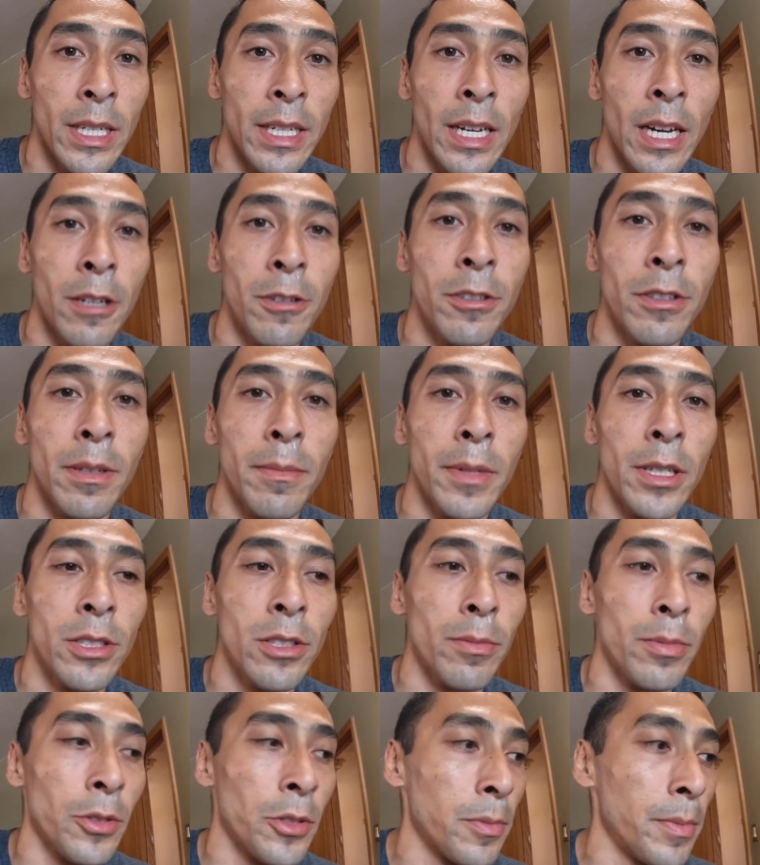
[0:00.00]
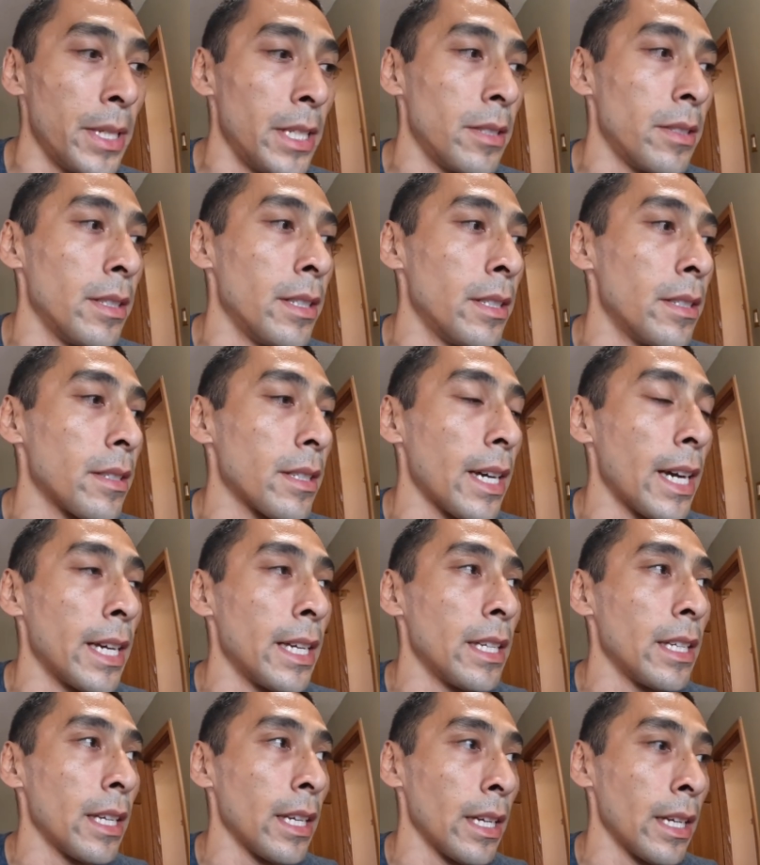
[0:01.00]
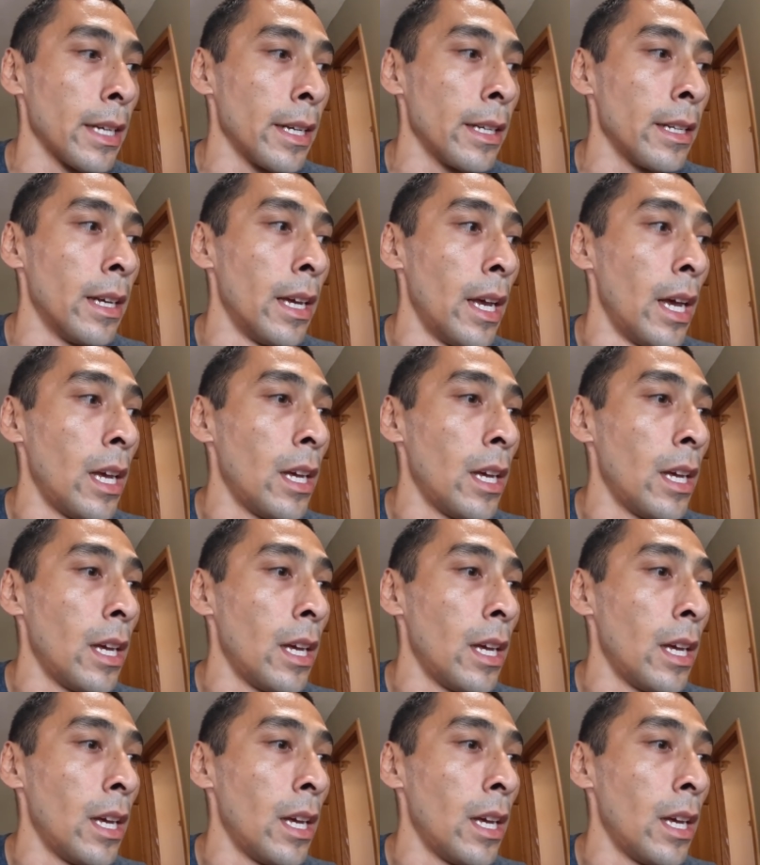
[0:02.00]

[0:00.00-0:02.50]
encountering multiple species, I can